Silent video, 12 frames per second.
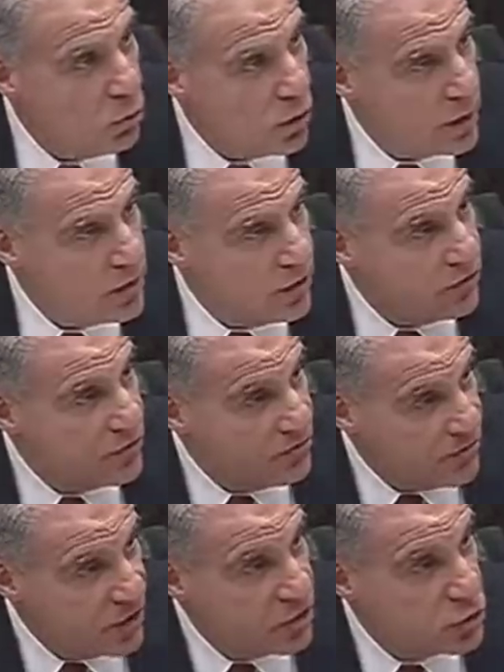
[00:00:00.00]
Or does the
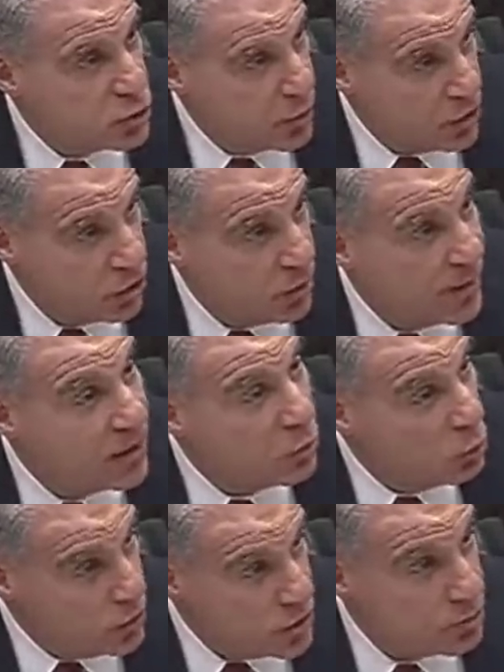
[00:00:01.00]
failures we heard about in
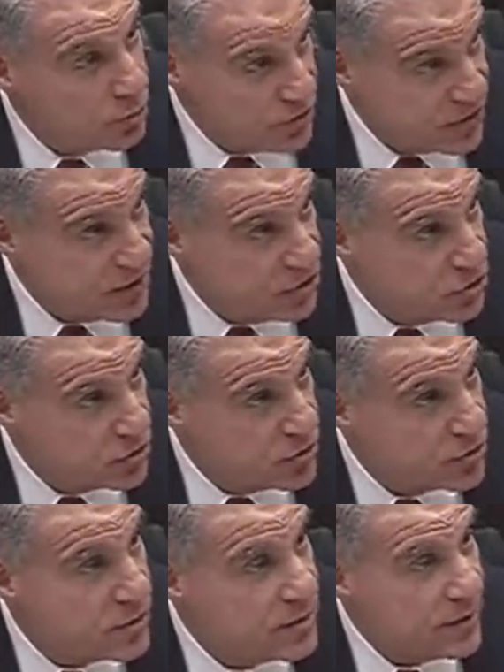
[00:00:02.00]
the Woods
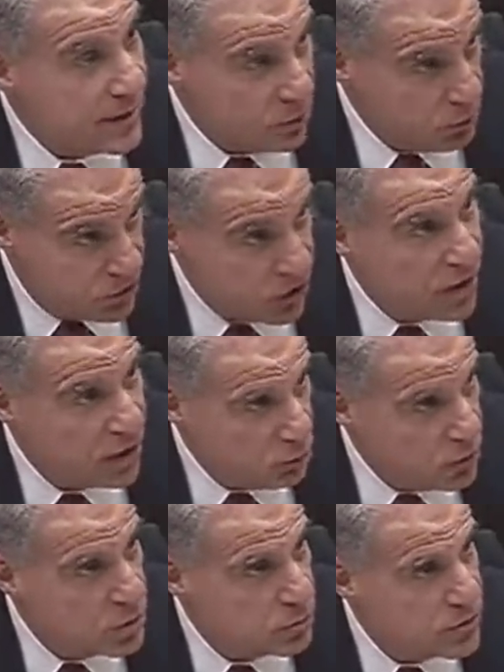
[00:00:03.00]
procedures and that we saw in the
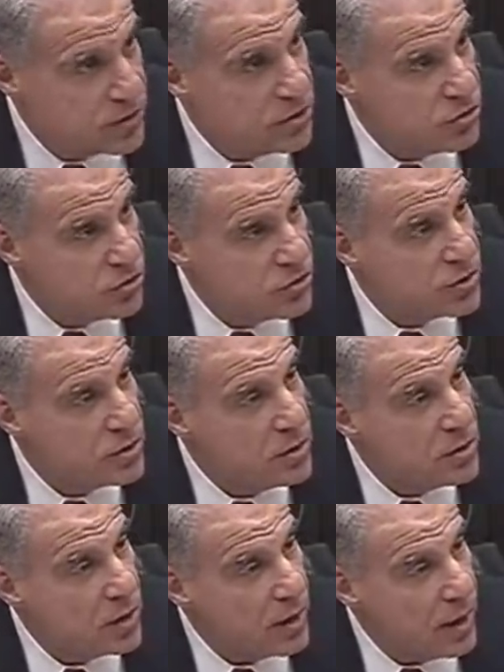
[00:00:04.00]
Woods procedures
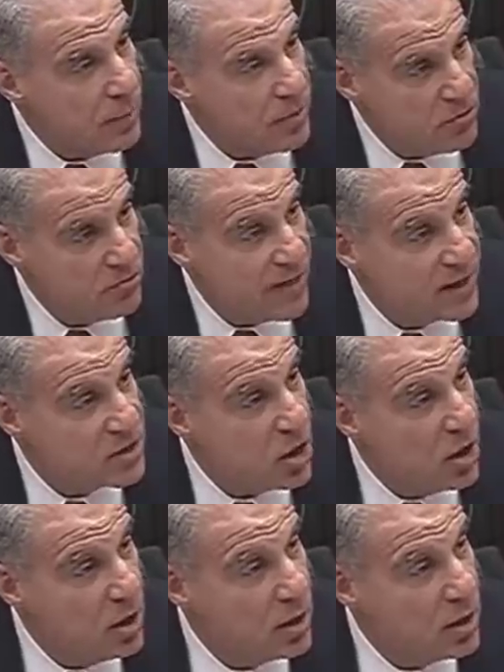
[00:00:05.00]
infect